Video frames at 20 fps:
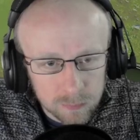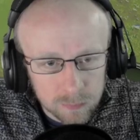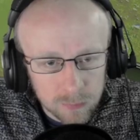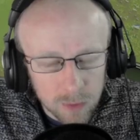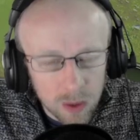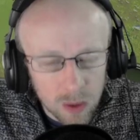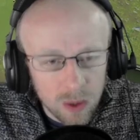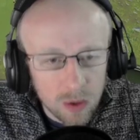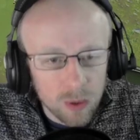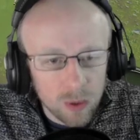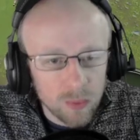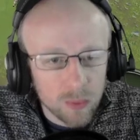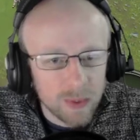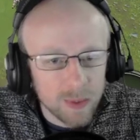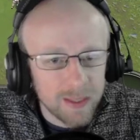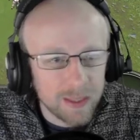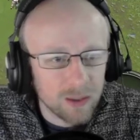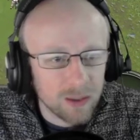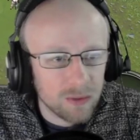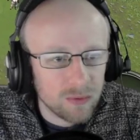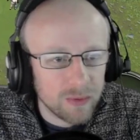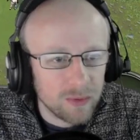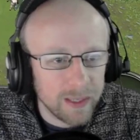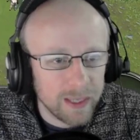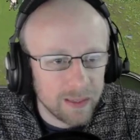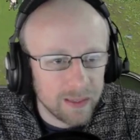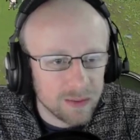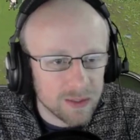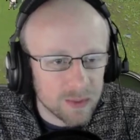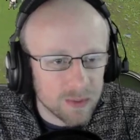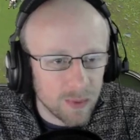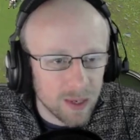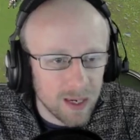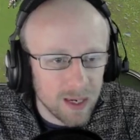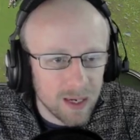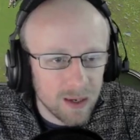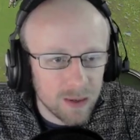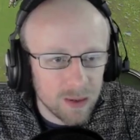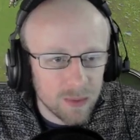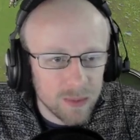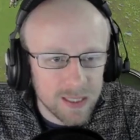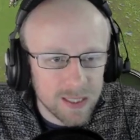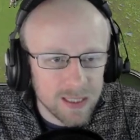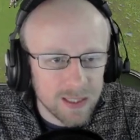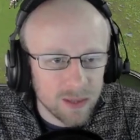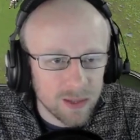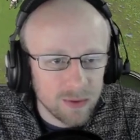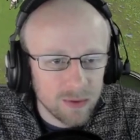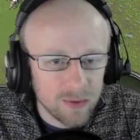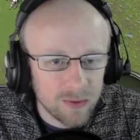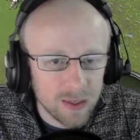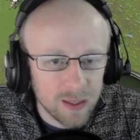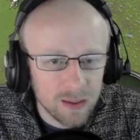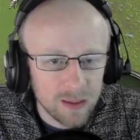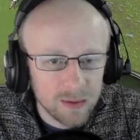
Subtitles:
Oh, they got a rear as well. This is over.